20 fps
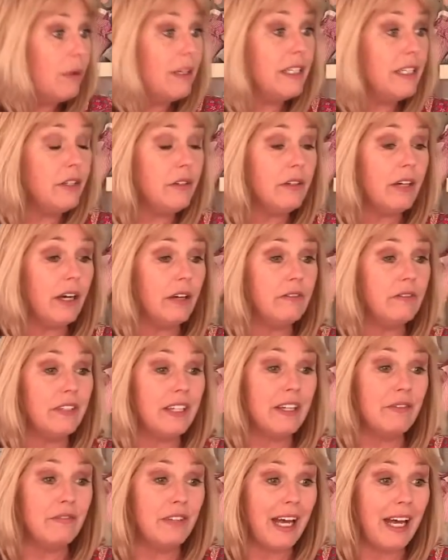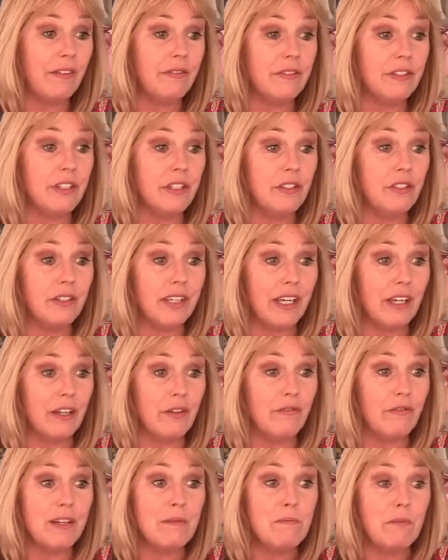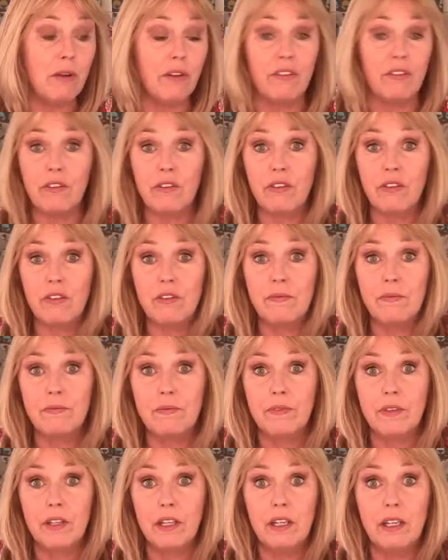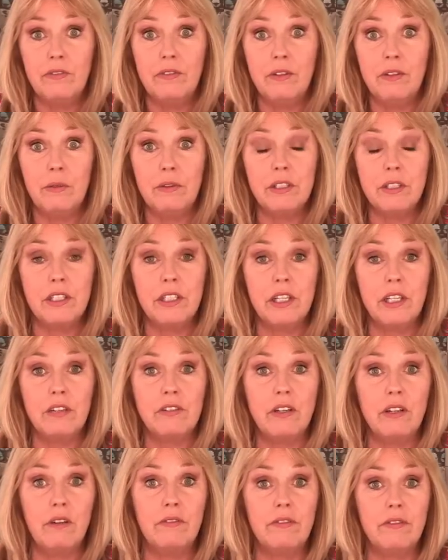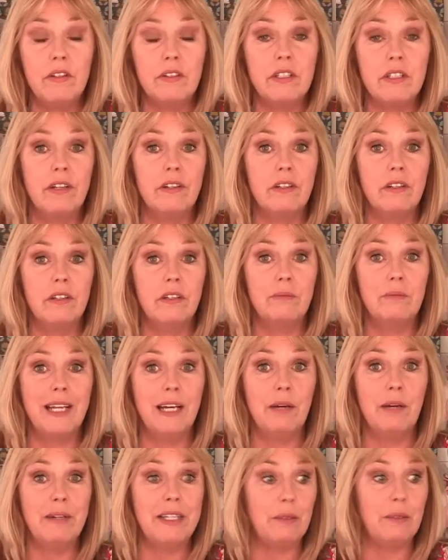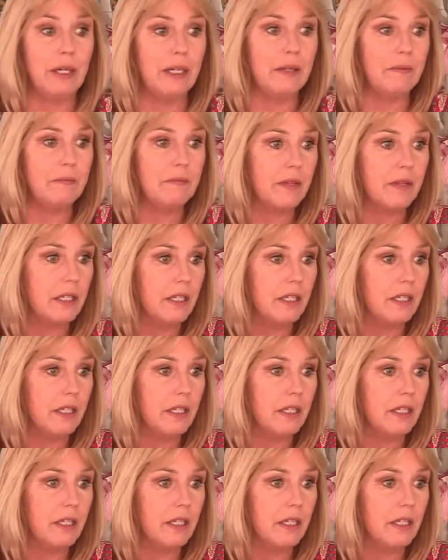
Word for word: Well, you do that if you, if you haven't, you do get your free month if you wanted to go to Half Yard Sewing Club now anyway.